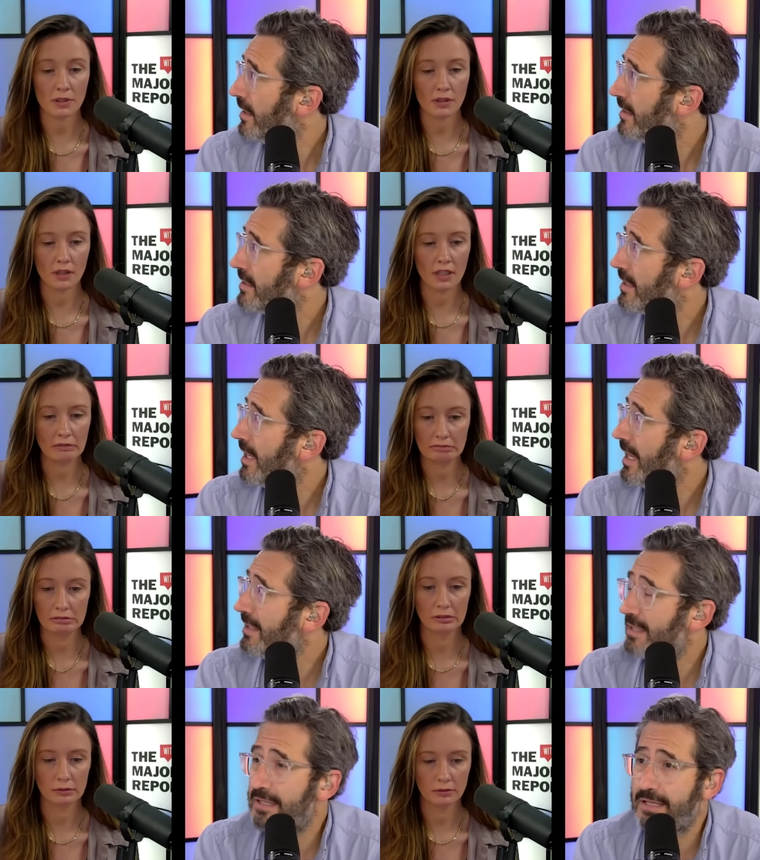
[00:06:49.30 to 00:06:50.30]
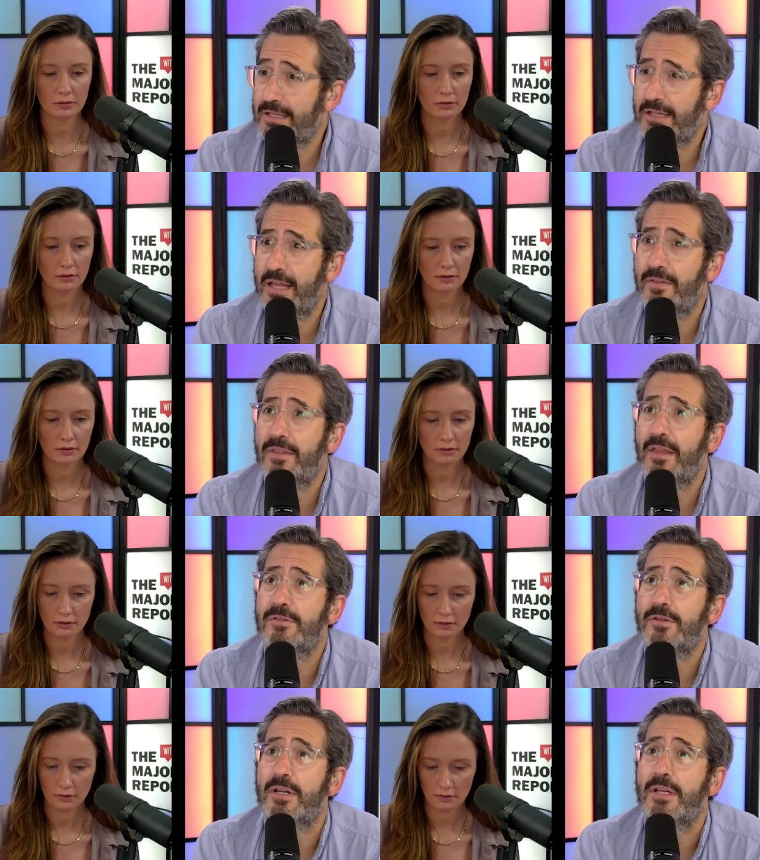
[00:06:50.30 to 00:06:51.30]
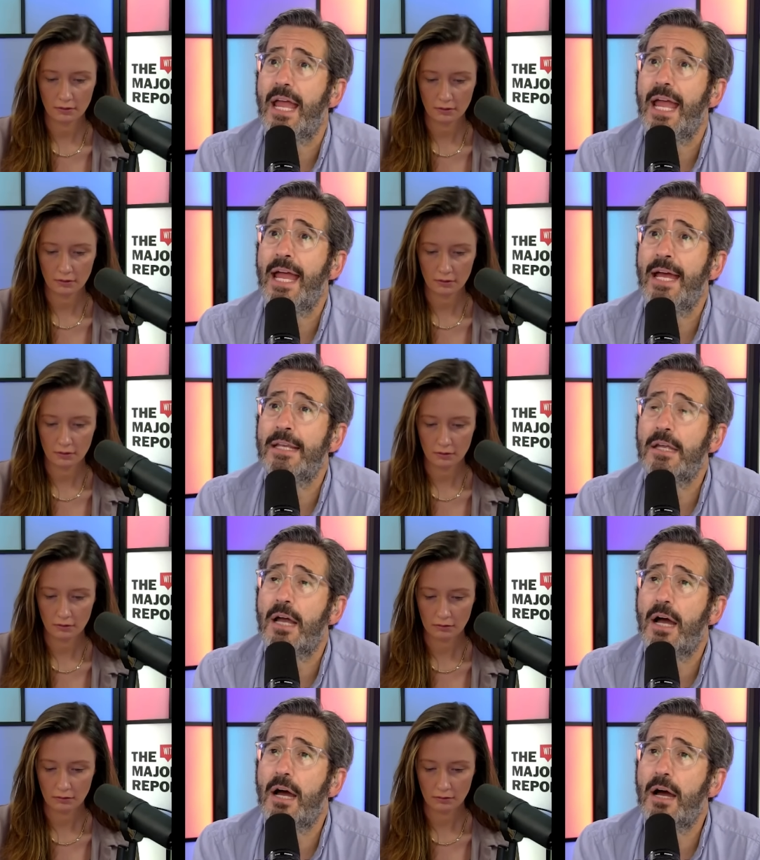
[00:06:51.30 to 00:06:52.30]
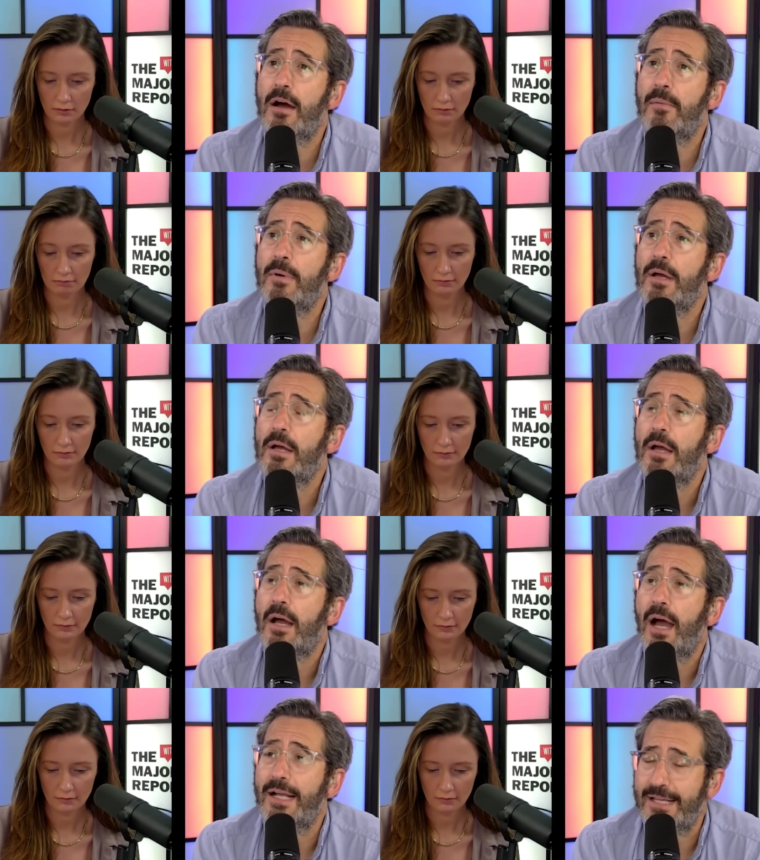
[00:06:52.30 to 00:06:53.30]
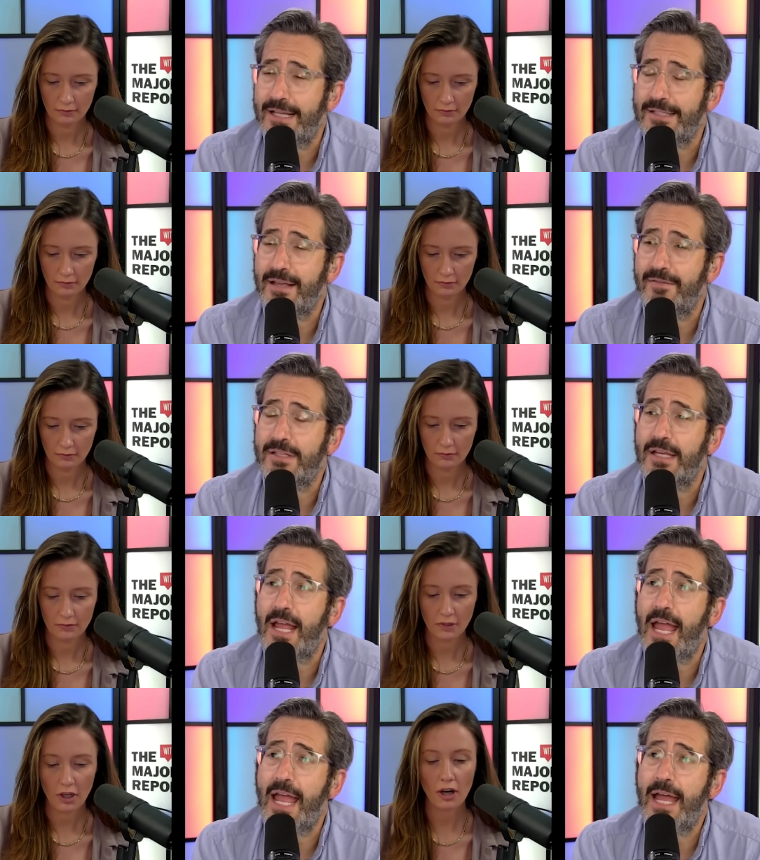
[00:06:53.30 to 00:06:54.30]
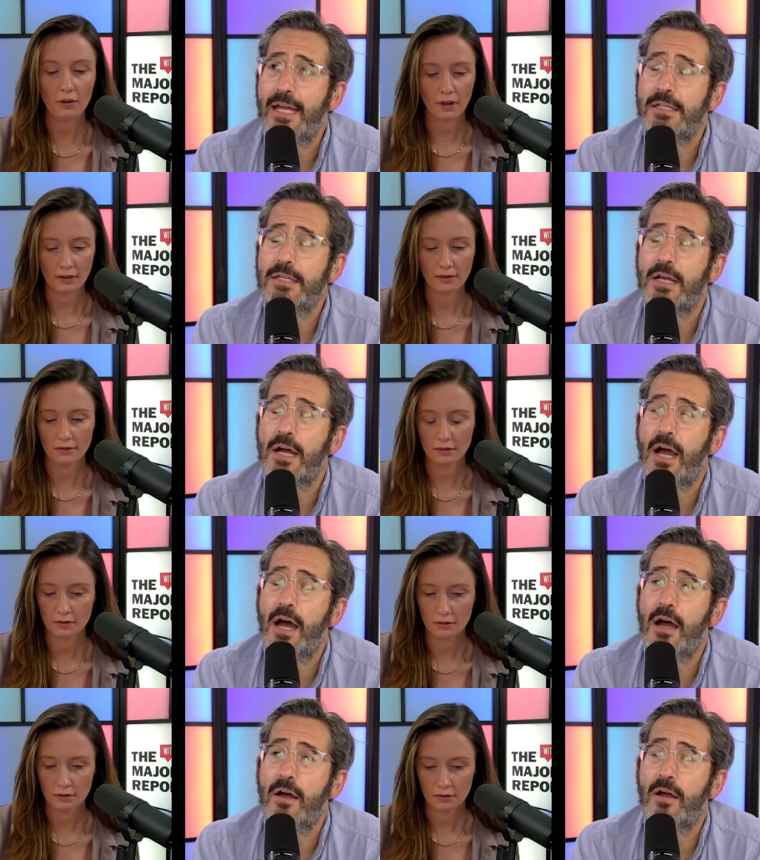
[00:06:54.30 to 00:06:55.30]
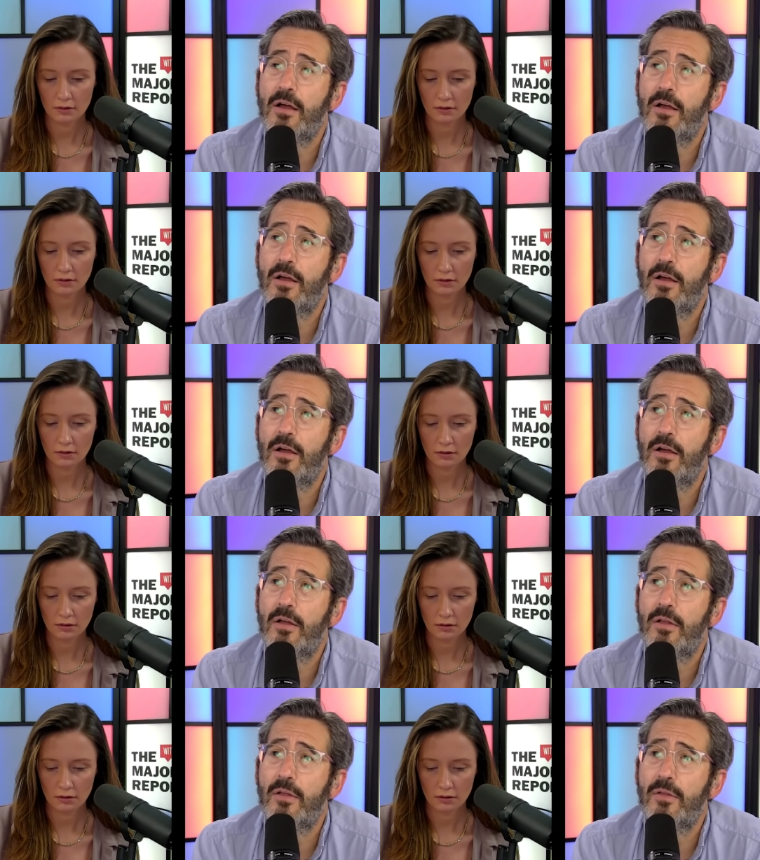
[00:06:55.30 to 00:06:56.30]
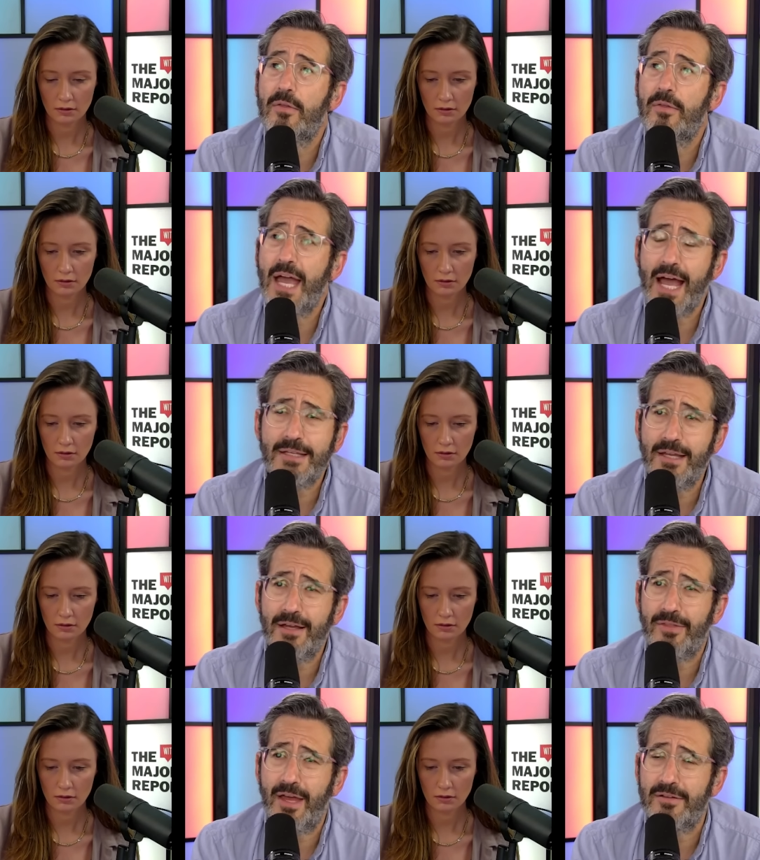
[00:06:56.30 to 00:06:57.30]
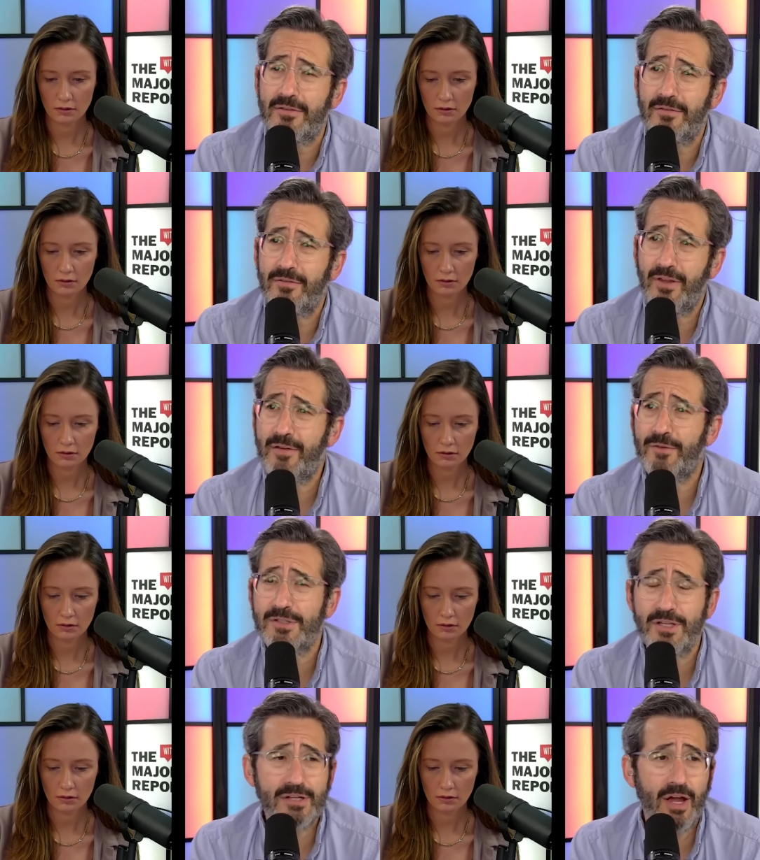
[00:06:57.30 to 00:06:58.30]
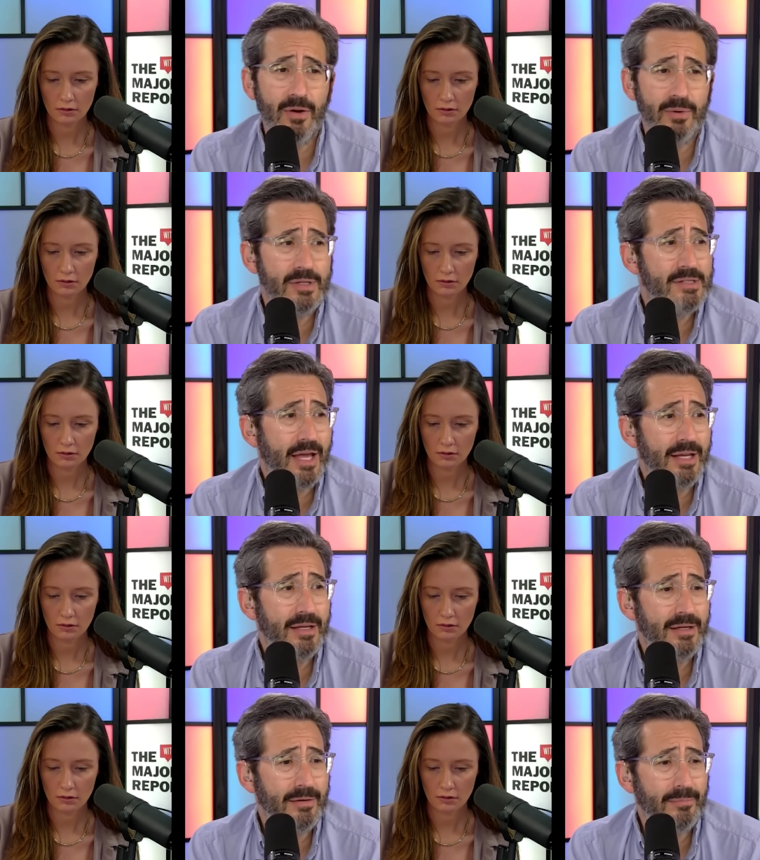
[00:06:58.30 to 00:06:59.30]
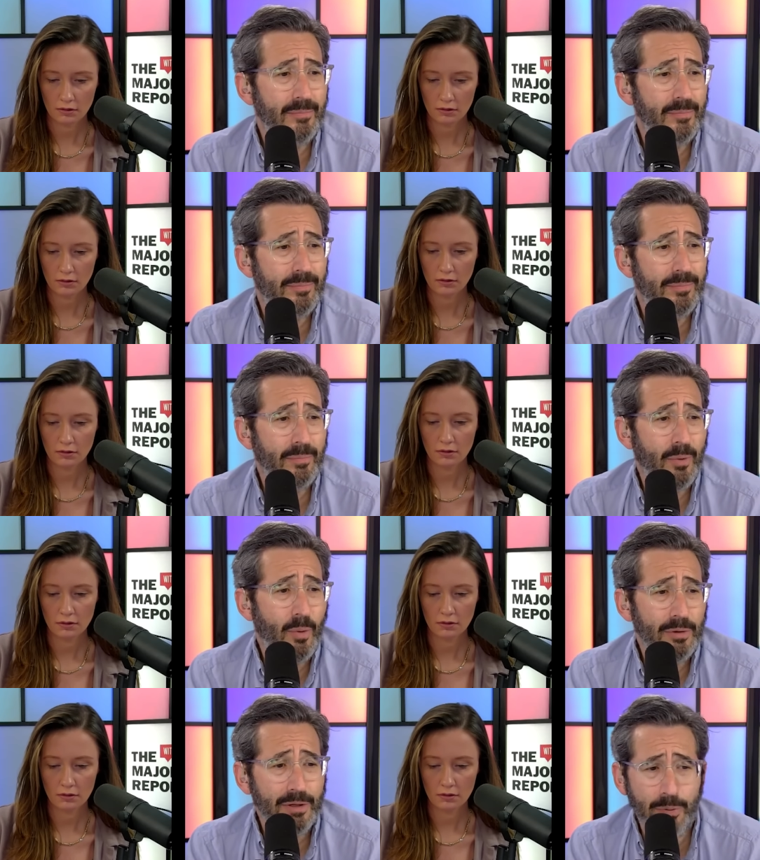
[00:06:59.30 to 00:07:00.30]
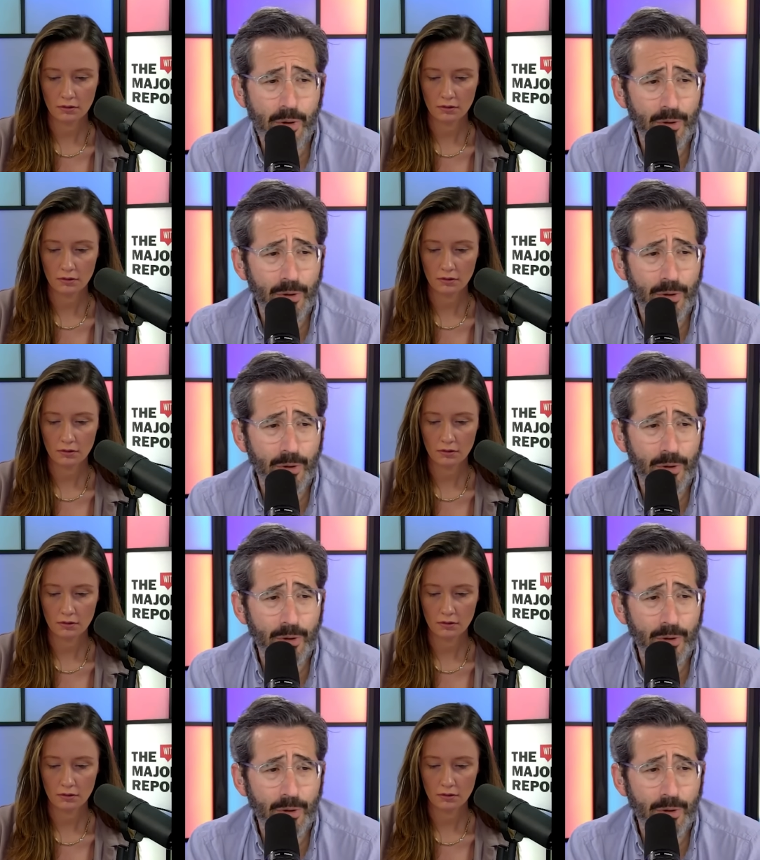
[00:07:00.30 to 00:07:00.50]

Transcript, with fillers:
Speaker 1: sorry.
Speaker 2: Yes. It's Ooh. the 16th district, and um, I said 17. And okay. uh, the idea that San Francisco is any more liberal